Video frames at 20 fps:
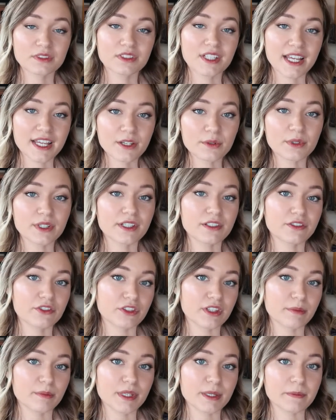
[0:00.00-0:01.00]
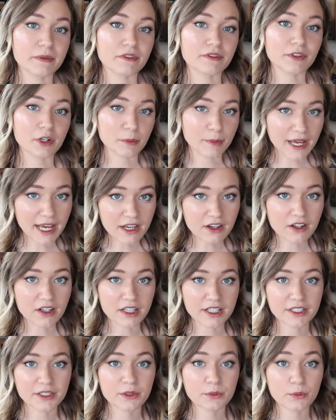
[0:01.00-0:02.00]
language that people fall back
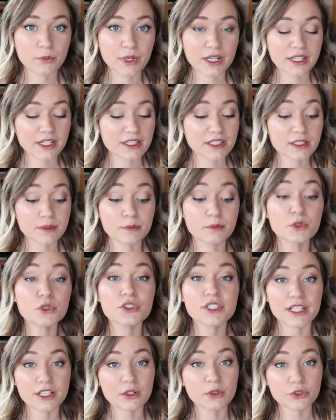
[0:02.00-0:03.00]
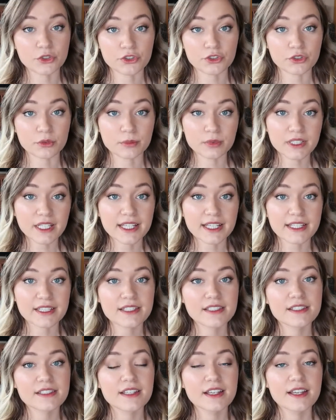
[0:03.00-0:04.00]
on when it's a multicultural
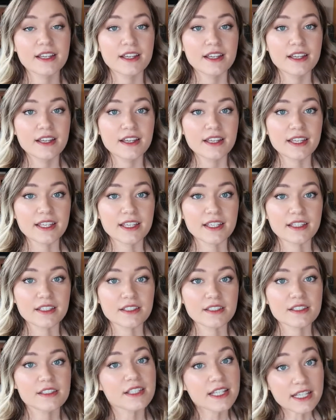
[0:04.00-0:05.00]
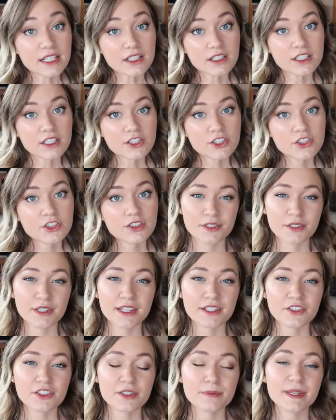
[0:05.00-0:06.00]
place is English. So
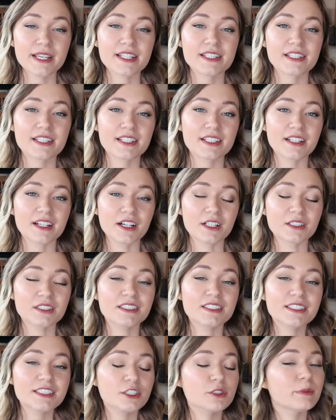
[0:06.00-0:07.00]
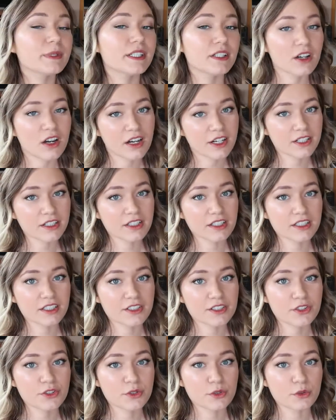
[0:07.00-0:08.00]
that just makes it a little bit harder
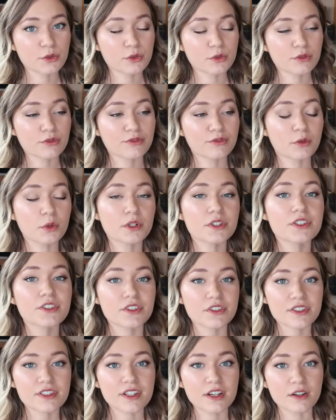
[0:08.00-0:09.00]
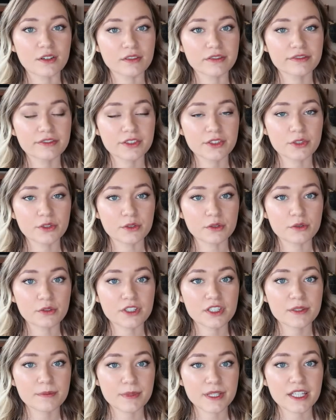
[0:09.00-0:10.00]
to force yourself to
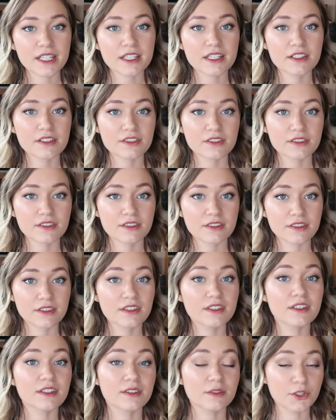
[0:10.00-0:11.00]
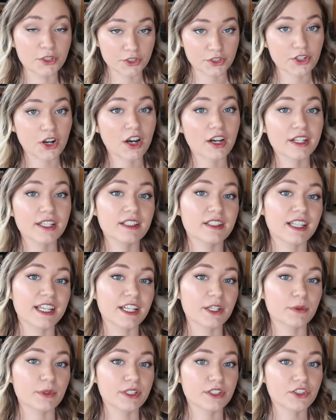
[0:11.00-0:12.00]
speak your target
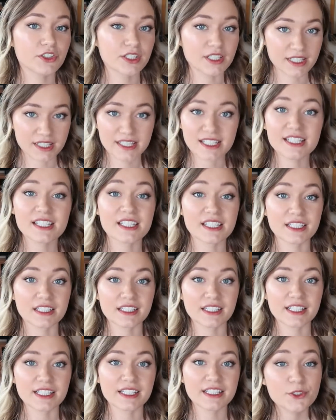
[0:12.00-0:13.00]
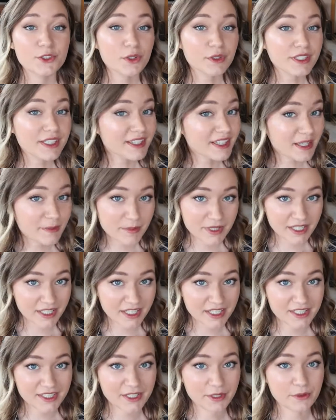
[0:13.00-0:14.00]
language consistently. Don't let that be an
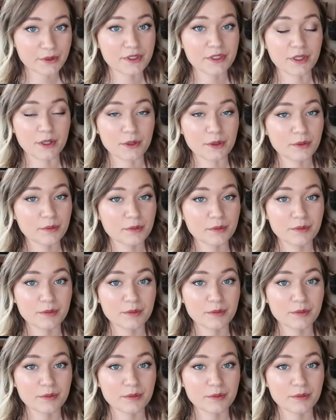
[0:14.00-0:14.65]
excuse though.